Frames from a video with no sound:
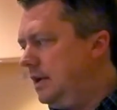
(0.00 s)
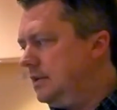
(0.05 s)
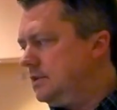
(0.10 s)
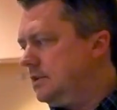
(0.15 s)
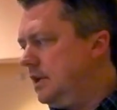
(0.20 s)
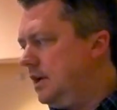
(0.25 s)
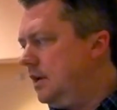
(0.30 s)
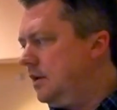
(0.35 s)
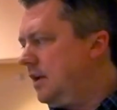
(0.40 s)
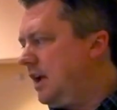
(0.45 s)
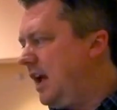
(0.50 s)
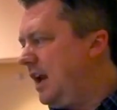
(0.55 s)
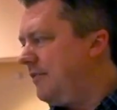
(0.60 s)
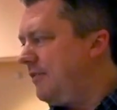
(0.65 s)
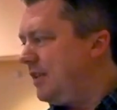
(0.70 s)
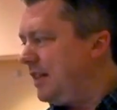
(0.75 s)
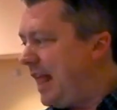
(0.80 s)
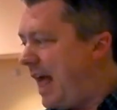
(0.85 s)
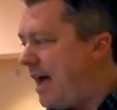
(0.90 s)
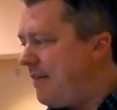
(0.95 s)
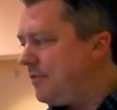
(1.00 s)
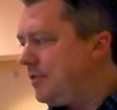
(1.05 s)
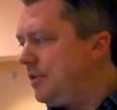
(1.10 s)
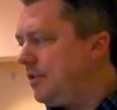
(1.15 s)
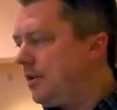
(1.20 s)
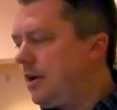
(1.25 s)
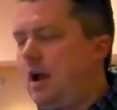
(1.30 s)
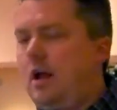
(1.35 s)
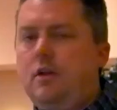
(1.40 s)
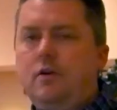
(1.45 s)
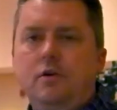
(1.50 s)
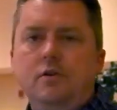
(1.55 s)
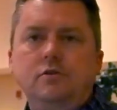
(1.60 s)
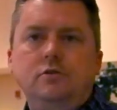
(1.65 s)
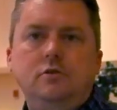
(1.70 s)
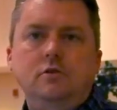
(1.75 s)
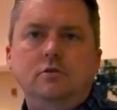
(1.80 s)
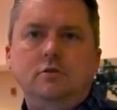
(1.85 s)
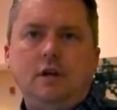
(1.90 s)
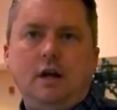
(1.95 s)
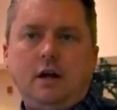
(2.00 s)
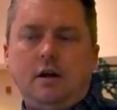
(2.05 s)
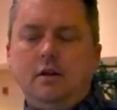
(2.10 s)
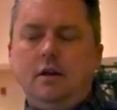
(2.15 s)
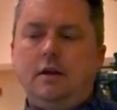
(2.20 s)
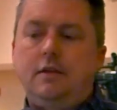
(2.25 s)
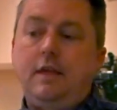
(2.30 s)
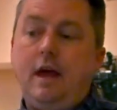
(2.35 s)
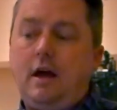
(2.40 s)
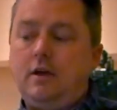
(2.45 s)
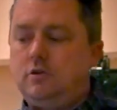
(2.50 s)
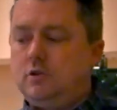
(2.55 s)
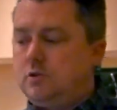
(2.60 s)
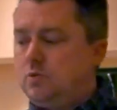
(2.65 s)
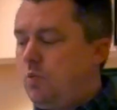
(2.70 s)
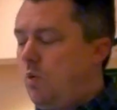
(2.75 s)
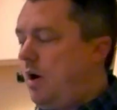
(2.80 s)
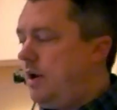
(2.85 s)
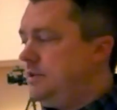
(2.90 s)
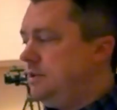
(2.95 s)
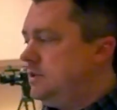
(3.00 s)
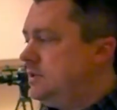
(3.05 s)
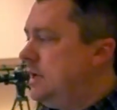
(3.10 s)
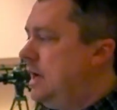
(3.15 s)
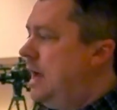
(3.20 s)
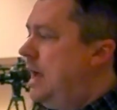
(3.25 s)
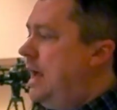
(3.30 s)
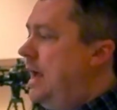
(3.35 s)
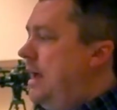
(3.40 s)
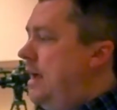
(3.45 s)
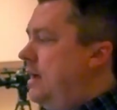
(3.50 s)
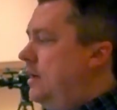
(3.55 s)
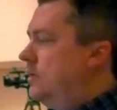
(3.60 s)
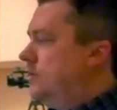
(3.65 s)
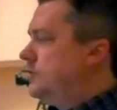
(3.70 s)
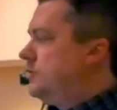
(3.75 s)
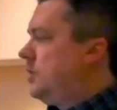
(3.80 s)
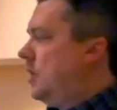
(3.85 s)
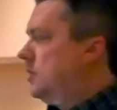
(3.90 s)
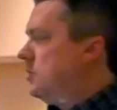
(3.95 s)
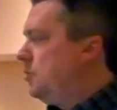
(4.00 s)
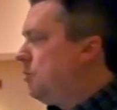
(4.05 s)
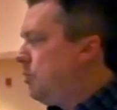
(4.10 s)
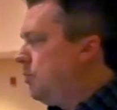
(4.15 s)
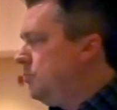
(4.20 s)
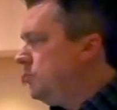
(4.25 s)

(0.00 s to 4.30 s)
It's lit kind of a lavender color. As soon as I click that just once, it'll start the